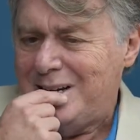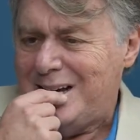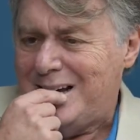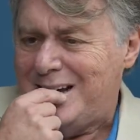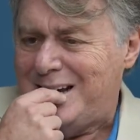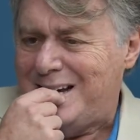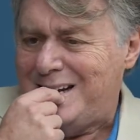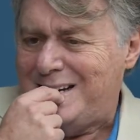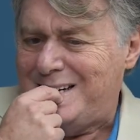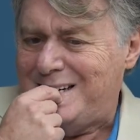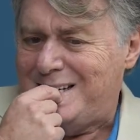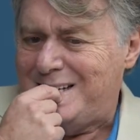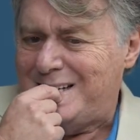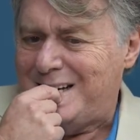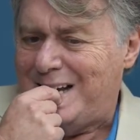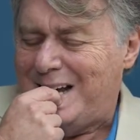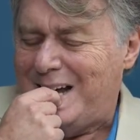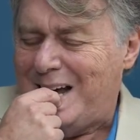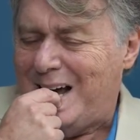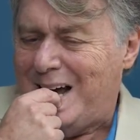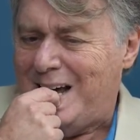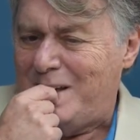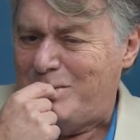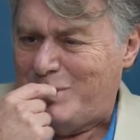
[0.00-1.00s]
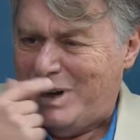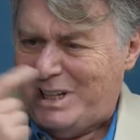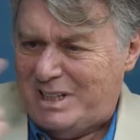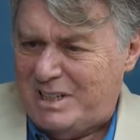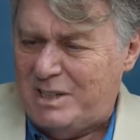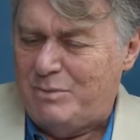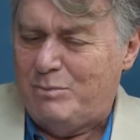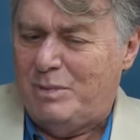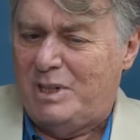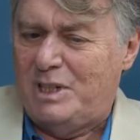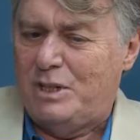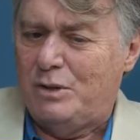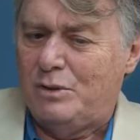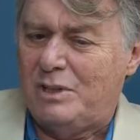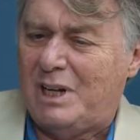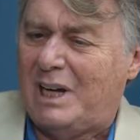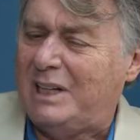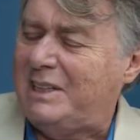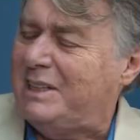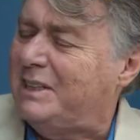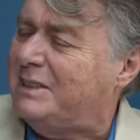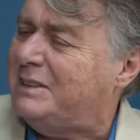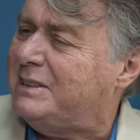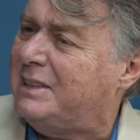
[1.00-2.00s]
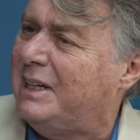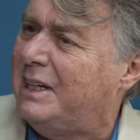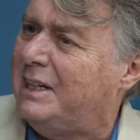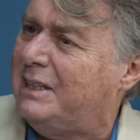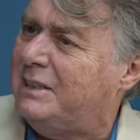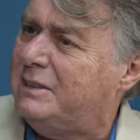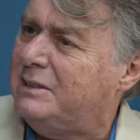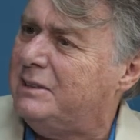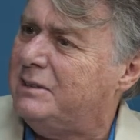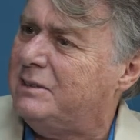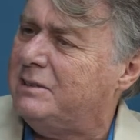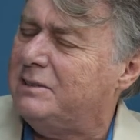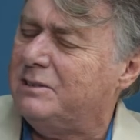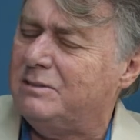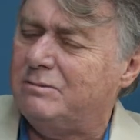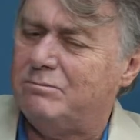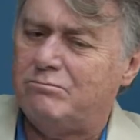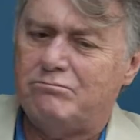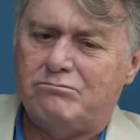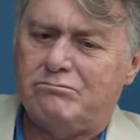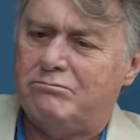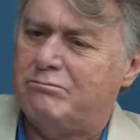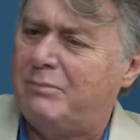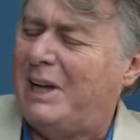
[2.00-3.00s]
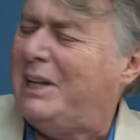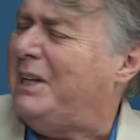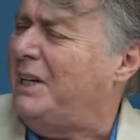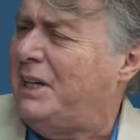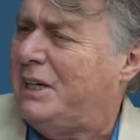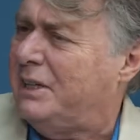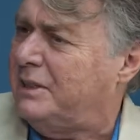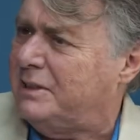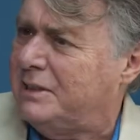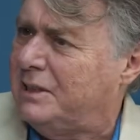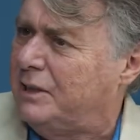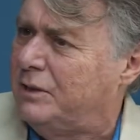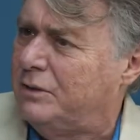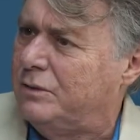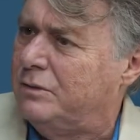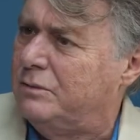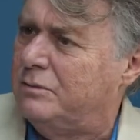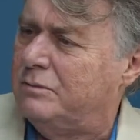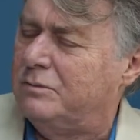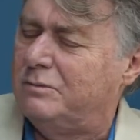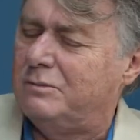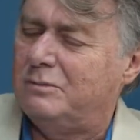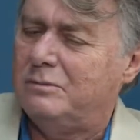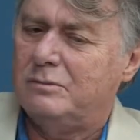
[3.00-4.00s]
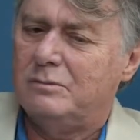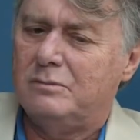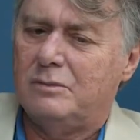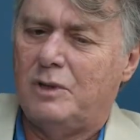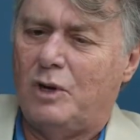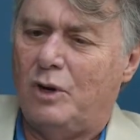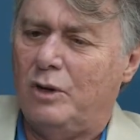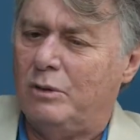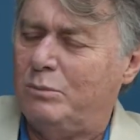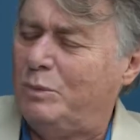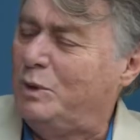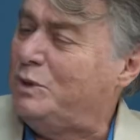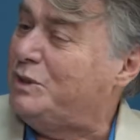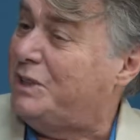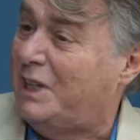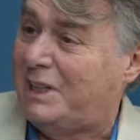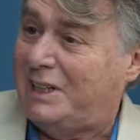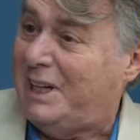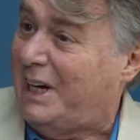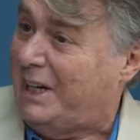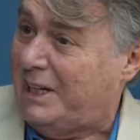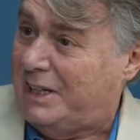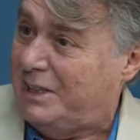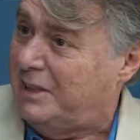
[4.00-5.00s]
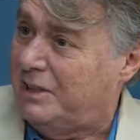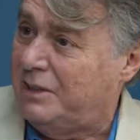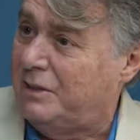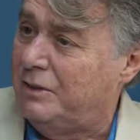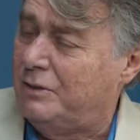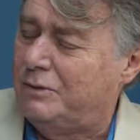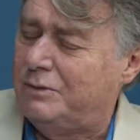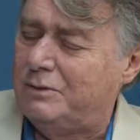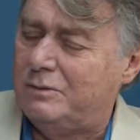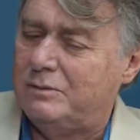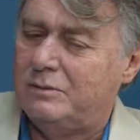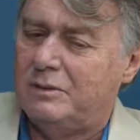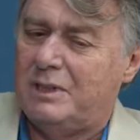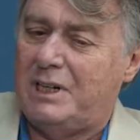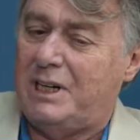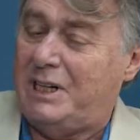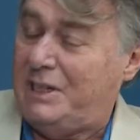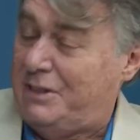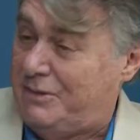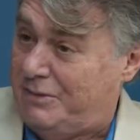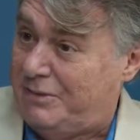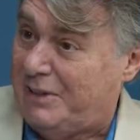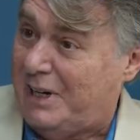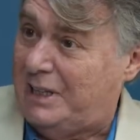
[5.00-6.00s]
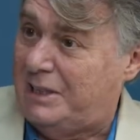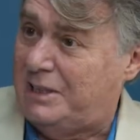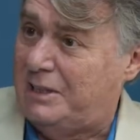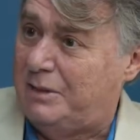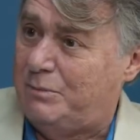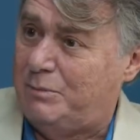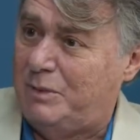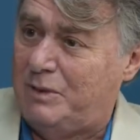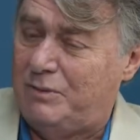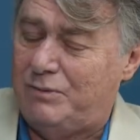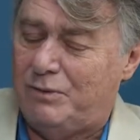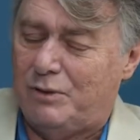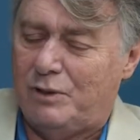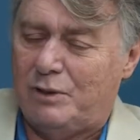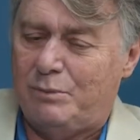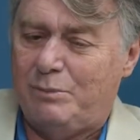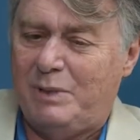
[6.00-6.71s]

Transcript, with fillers: And I met him in the United States many years ago, almost a decade ago. He invited me for a